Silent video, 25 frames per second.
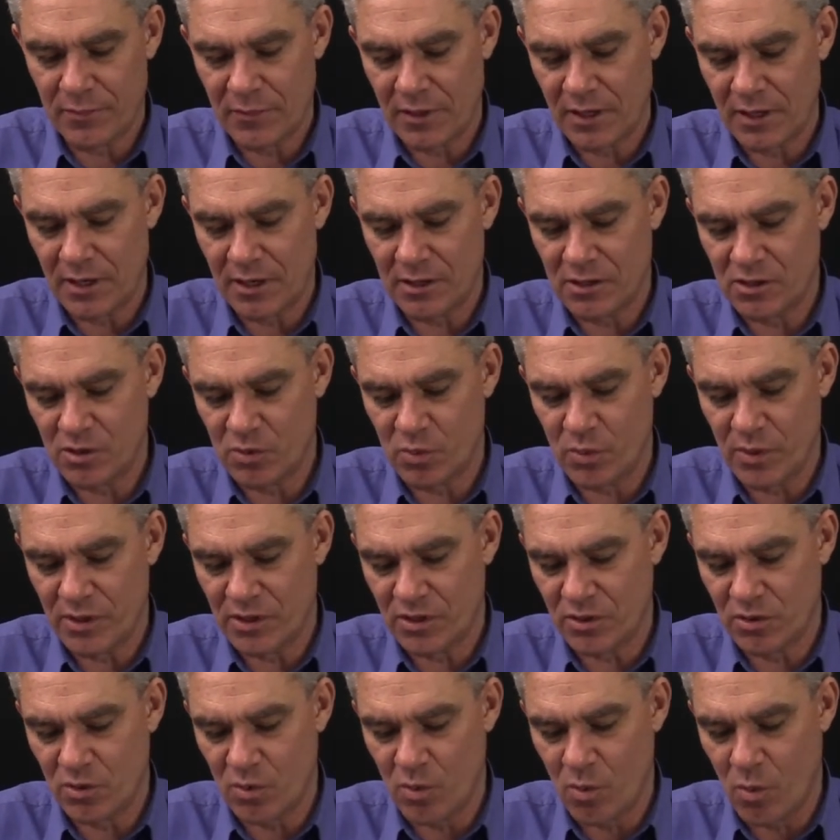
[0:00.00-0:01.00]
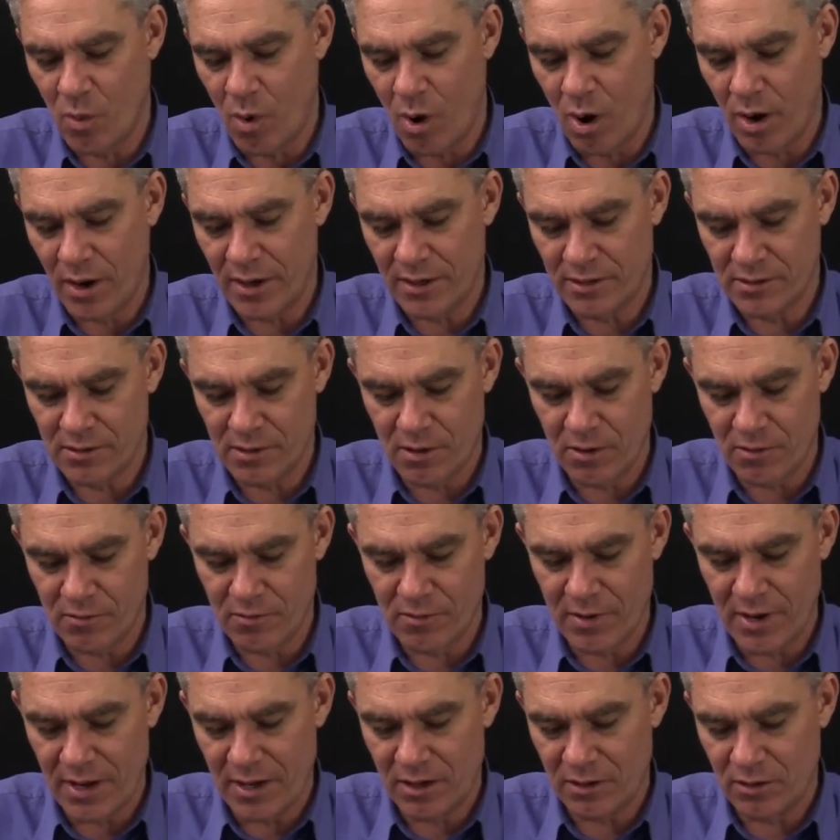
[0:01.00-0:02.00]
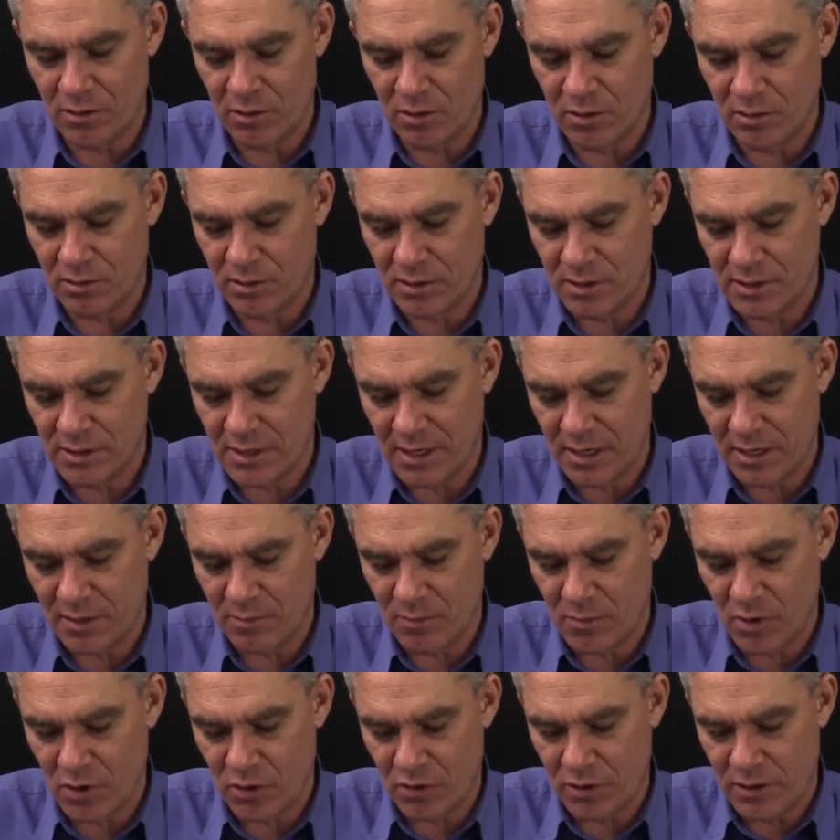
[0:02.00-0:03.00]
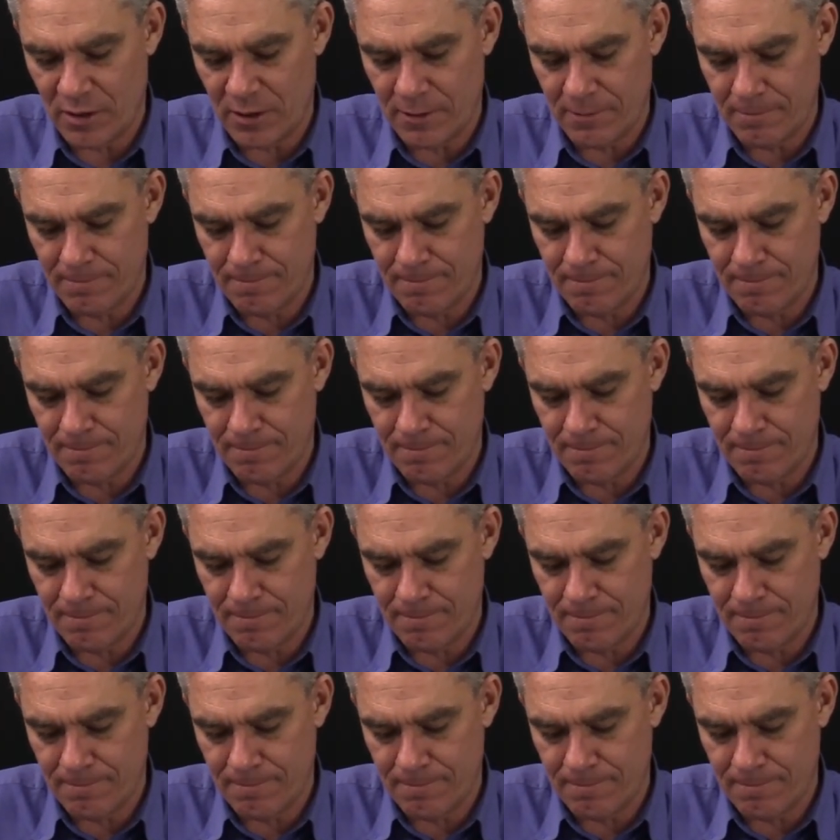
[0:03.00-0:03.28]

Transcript: Okay, switch the wires around on the second motor.